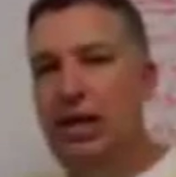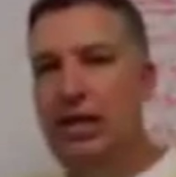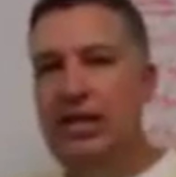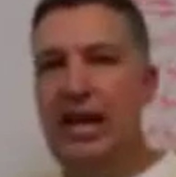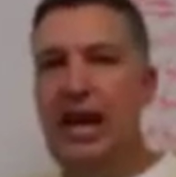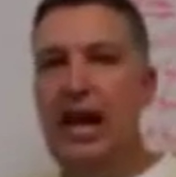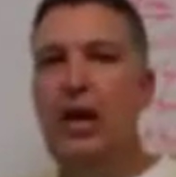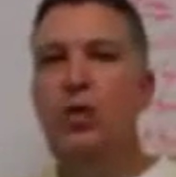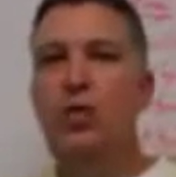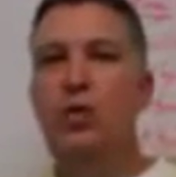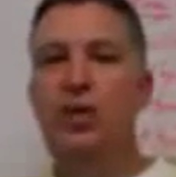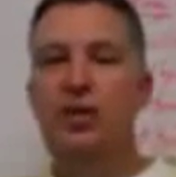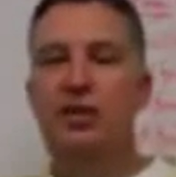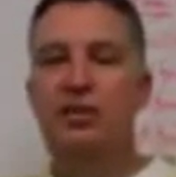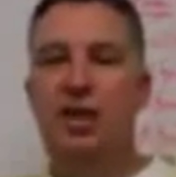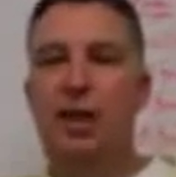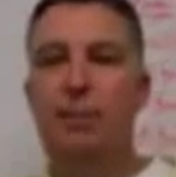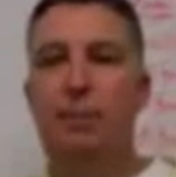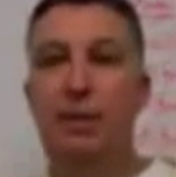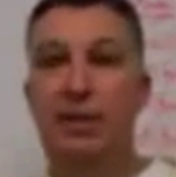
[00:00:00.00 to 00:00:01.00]
gathering the
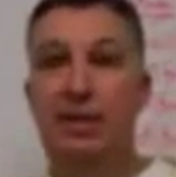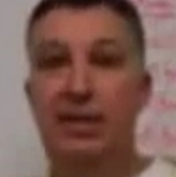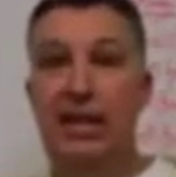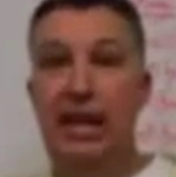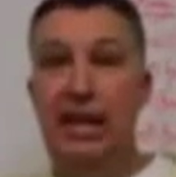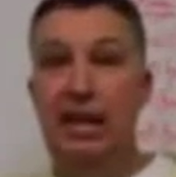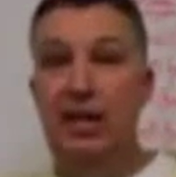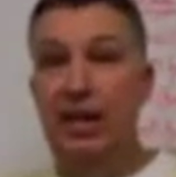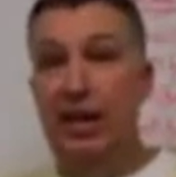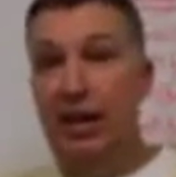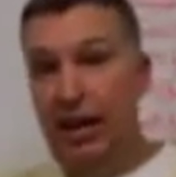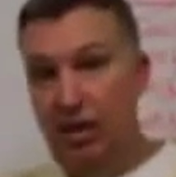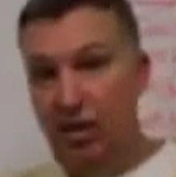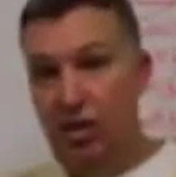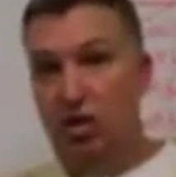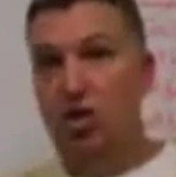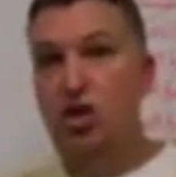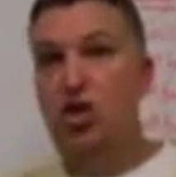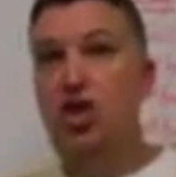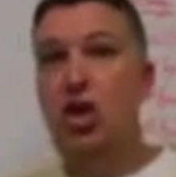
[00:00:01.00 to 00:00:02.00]
type of data that I
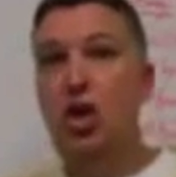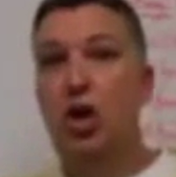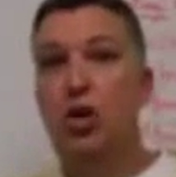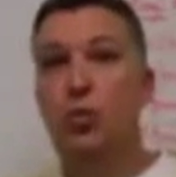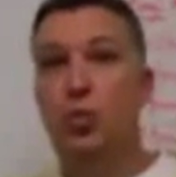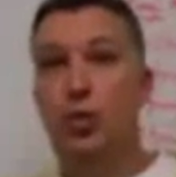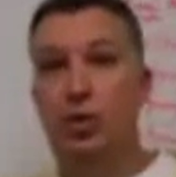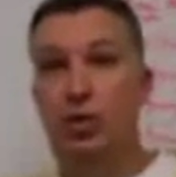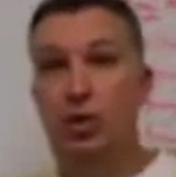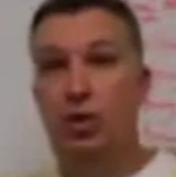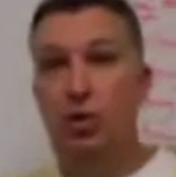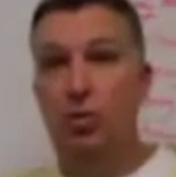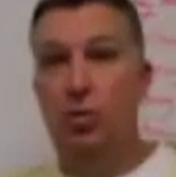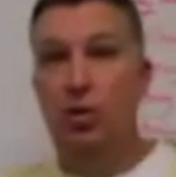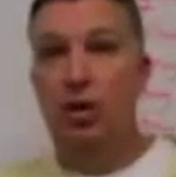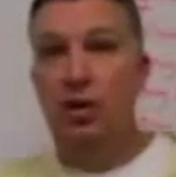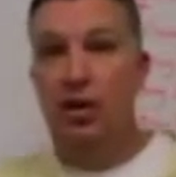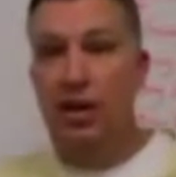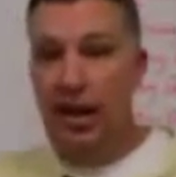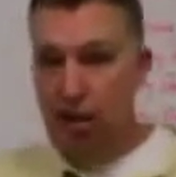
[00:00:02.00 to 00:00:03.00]
just shared with you,
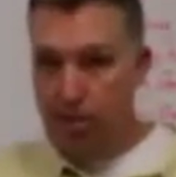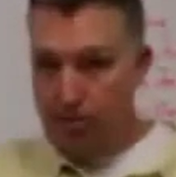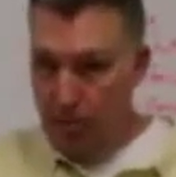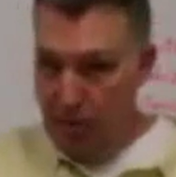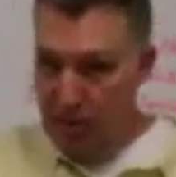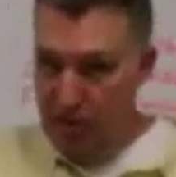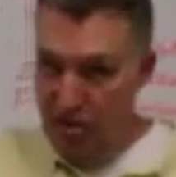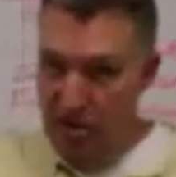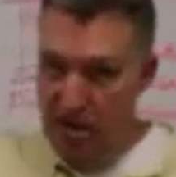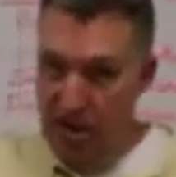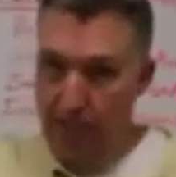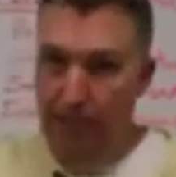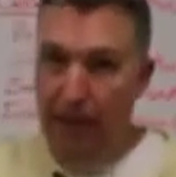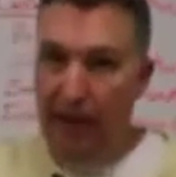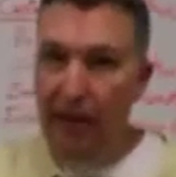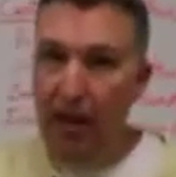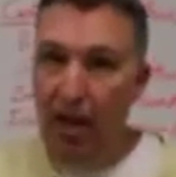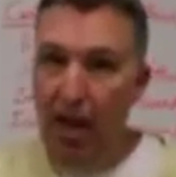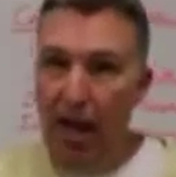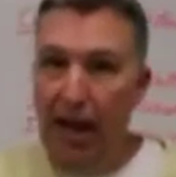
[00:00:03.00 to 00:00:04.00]
expiration date by
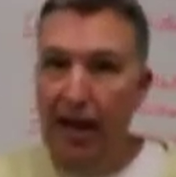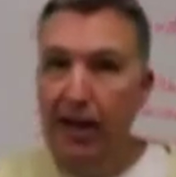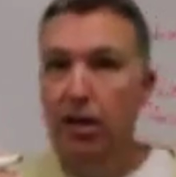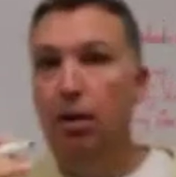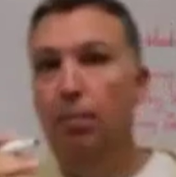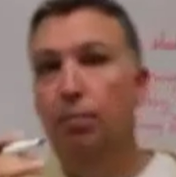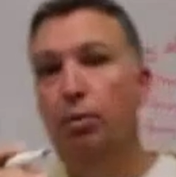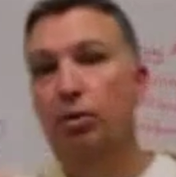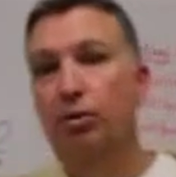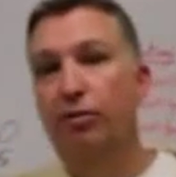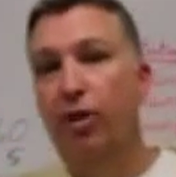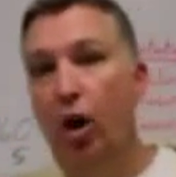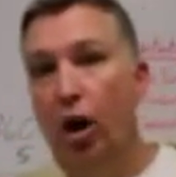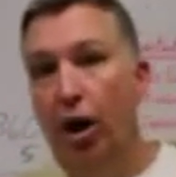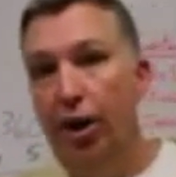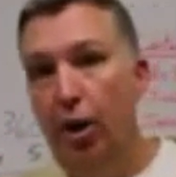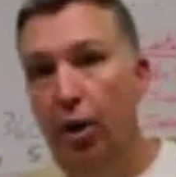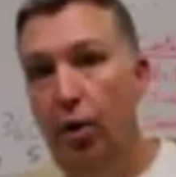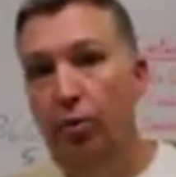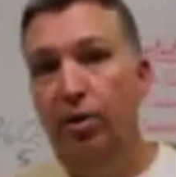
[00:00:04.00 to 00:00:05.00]
line, number of
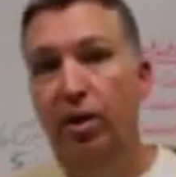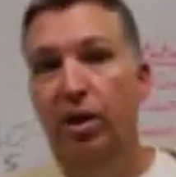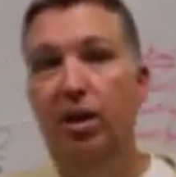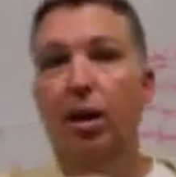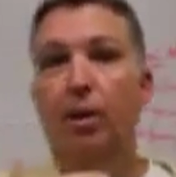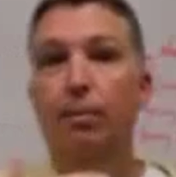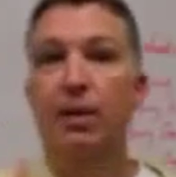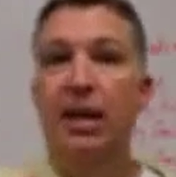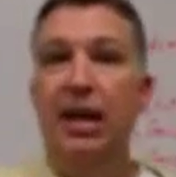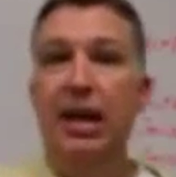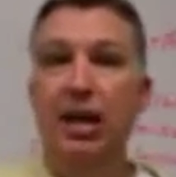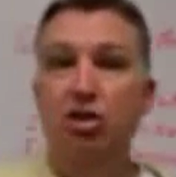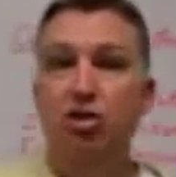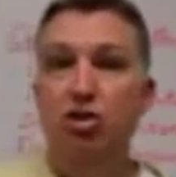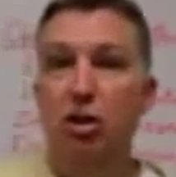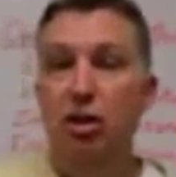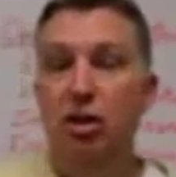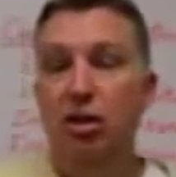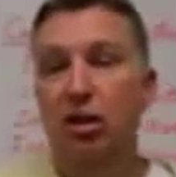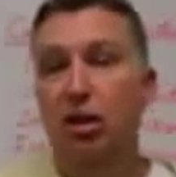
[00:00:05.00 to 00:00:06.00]
autos, incumbent
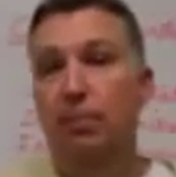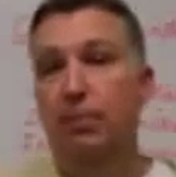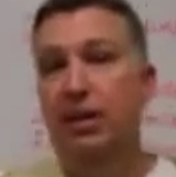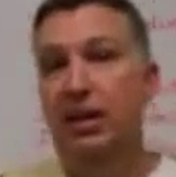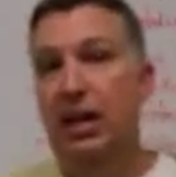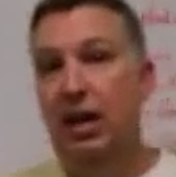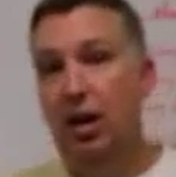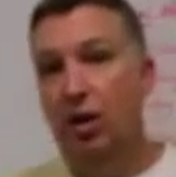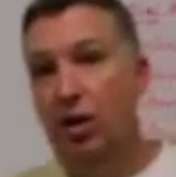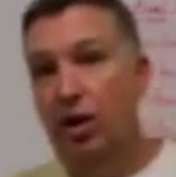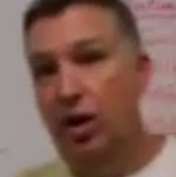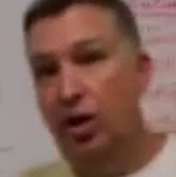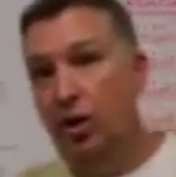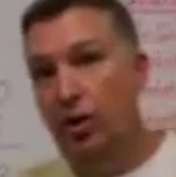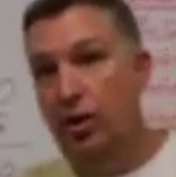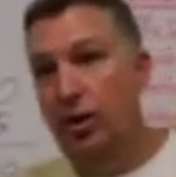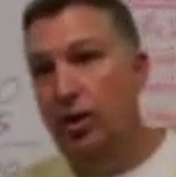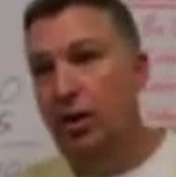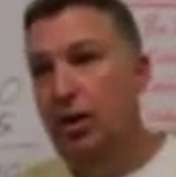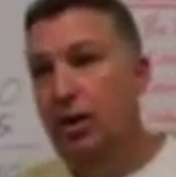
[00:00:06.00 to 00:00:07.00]
agent, incumbent
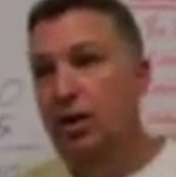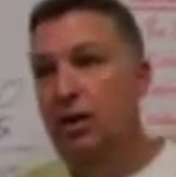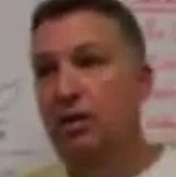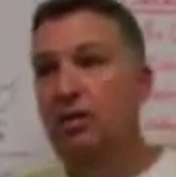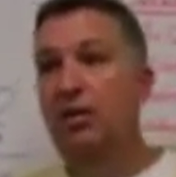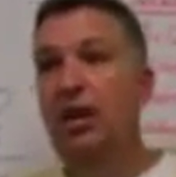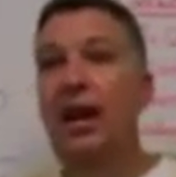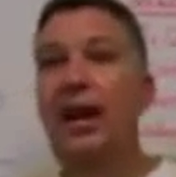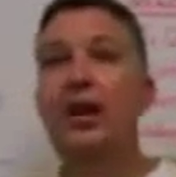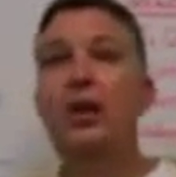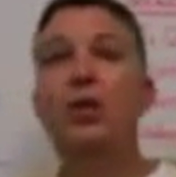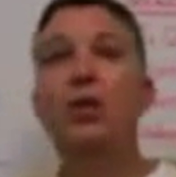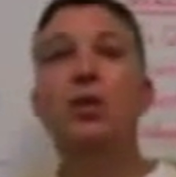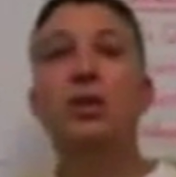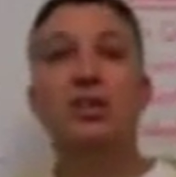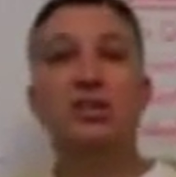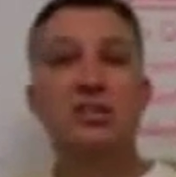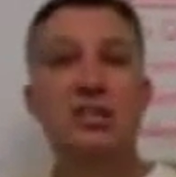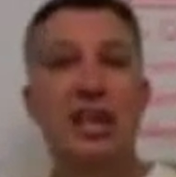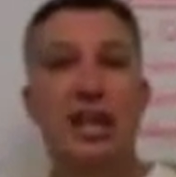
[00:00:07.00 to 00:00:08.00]
carrier, title,
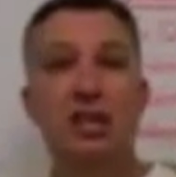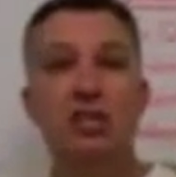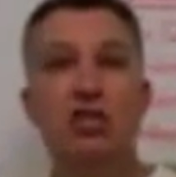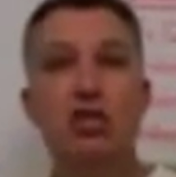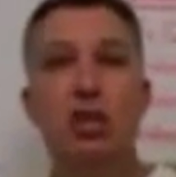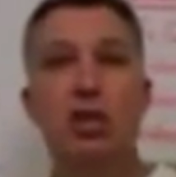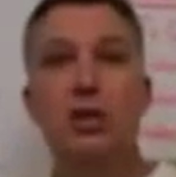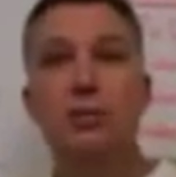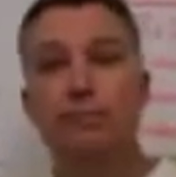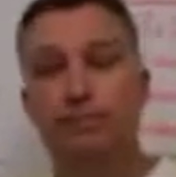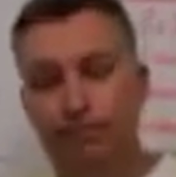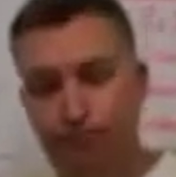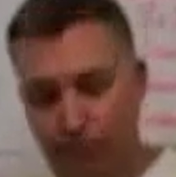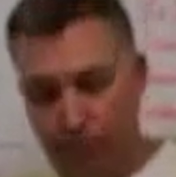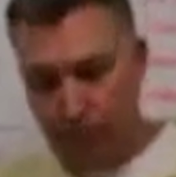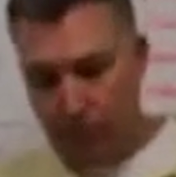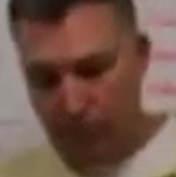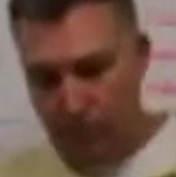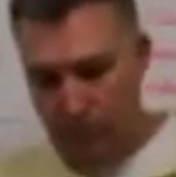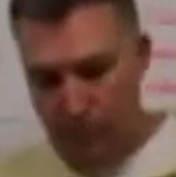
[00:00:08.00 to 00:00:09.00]
extension,
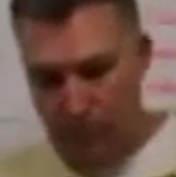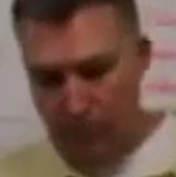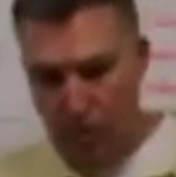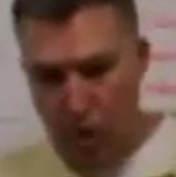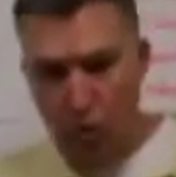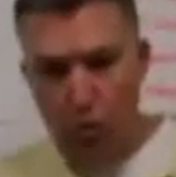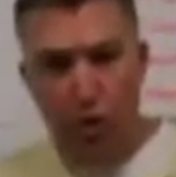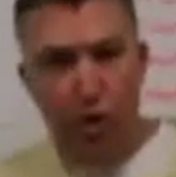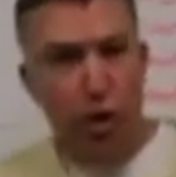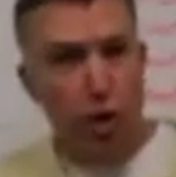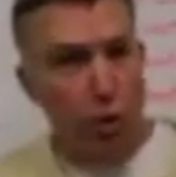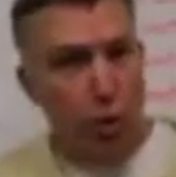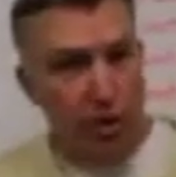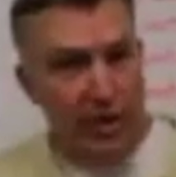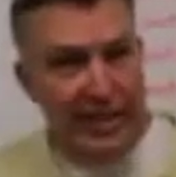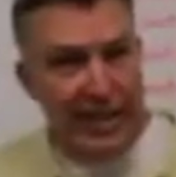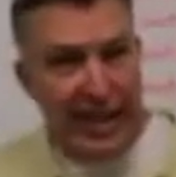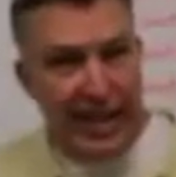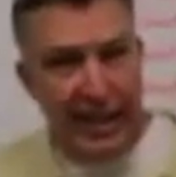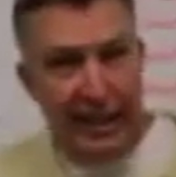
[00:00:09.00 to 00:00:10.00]
renewal
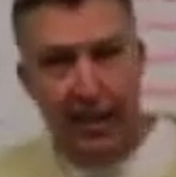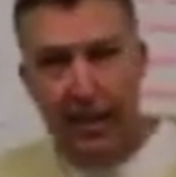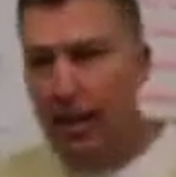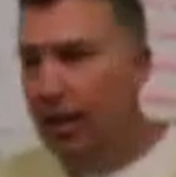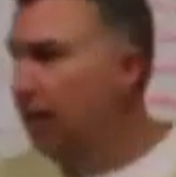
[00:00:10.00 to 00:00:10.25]
date,